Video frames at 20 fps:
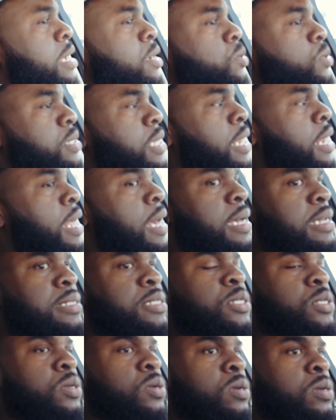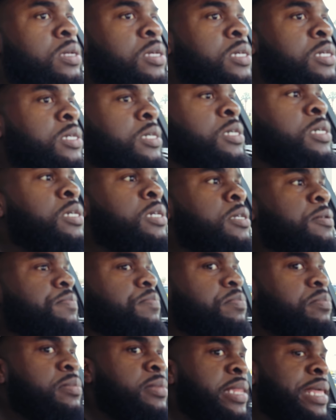house a lot, so
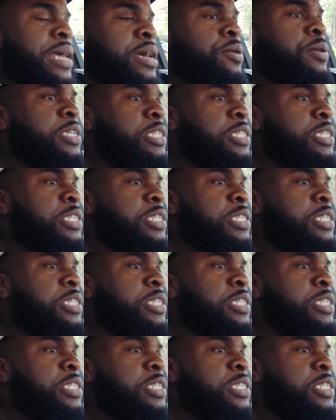now